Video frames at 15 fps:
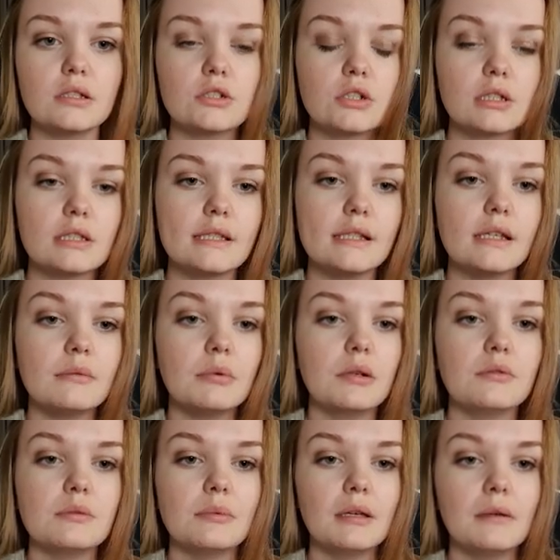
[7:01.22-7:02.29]
as you can see, but it
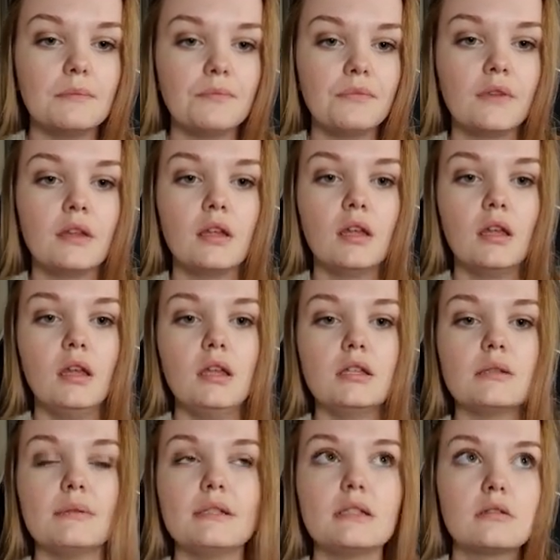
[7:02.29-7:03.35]
was a bit, it's
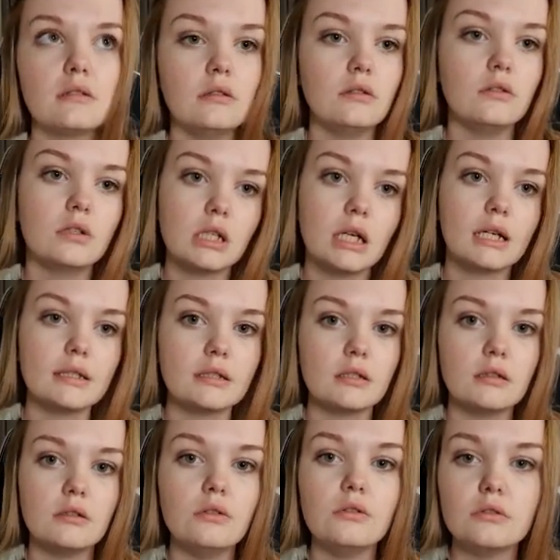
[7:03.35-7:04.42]
a bit tighter
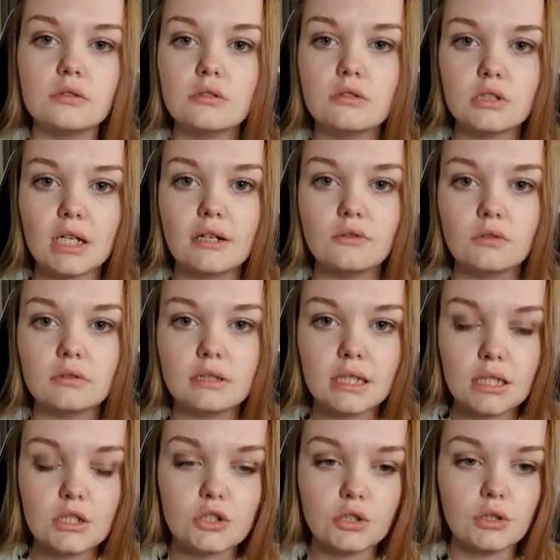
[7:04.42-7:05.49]
than general
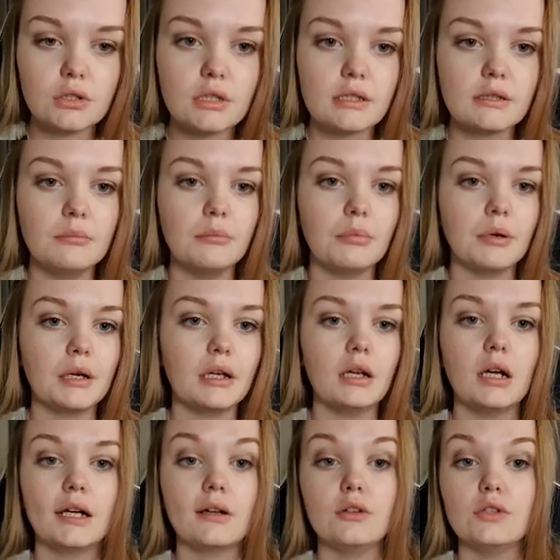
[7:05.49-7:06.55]
t-shirts, but uh,
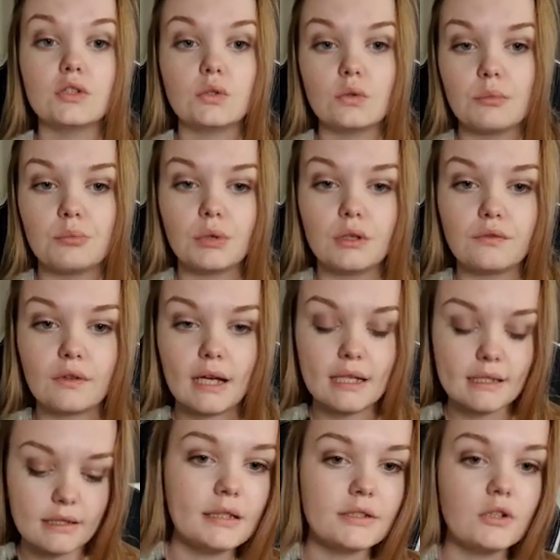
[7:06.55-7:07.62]
I got used to it pretty
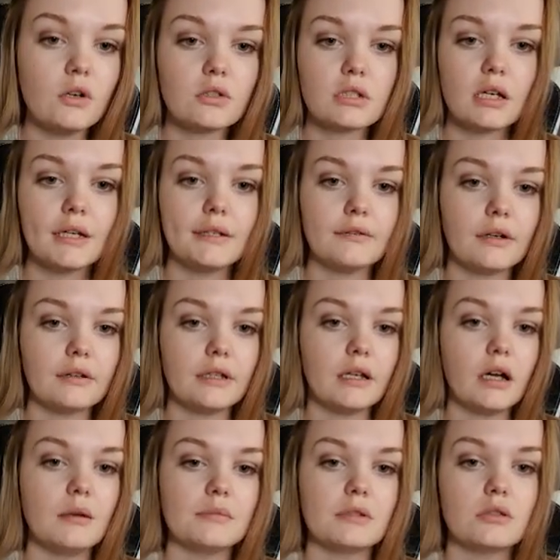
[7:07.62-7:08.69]
fast. It's not tight around the
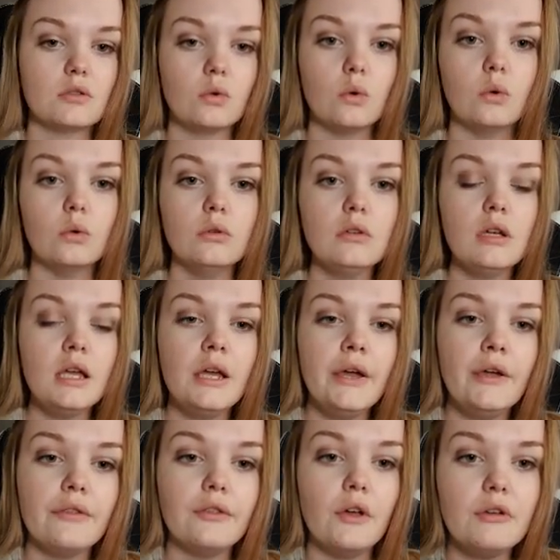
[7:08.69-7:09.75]
arms at all.
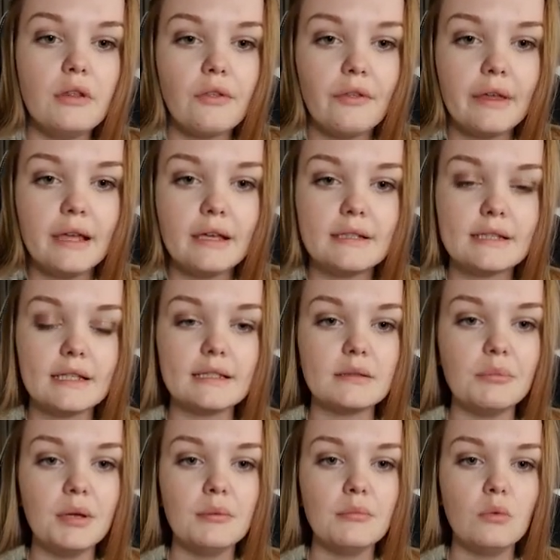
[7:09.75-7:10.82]
The only thing is it's a
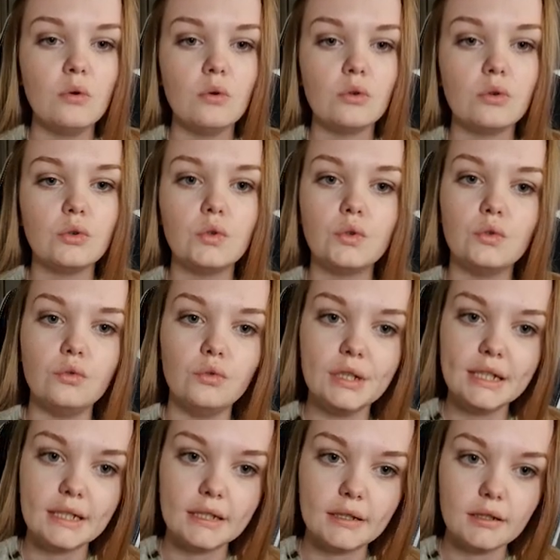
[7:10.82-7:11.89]
bit more
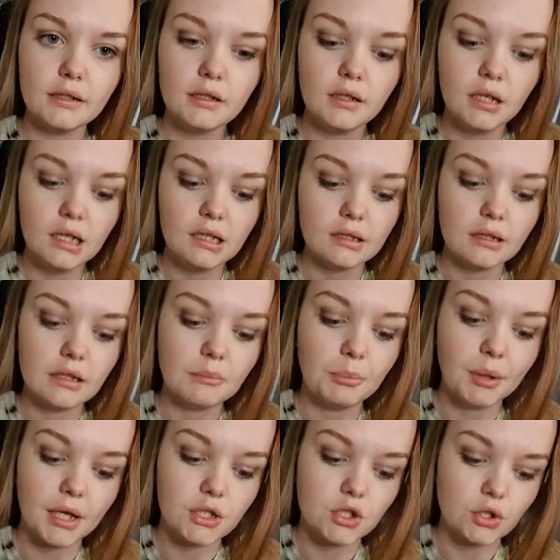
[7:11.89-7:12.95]
green than the
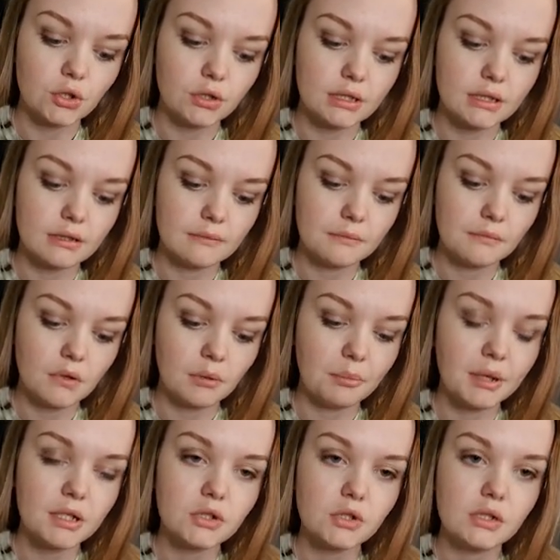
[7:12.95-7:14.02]
picture. It's, the
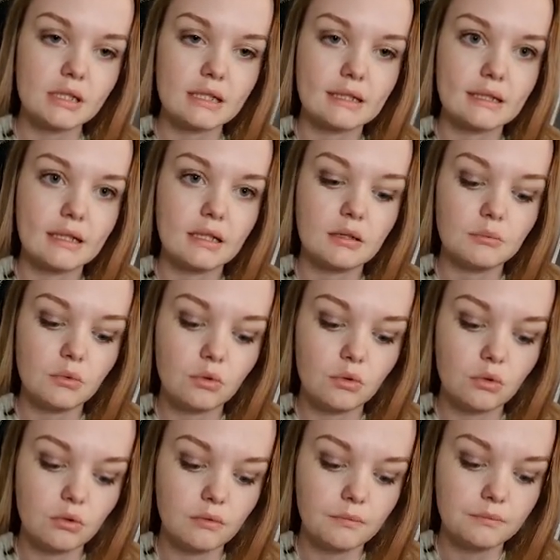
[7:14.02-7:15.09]
picture is slightly
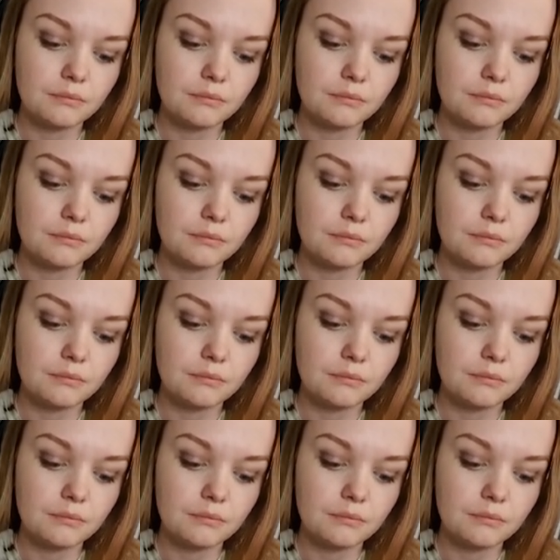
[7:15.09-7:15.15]
more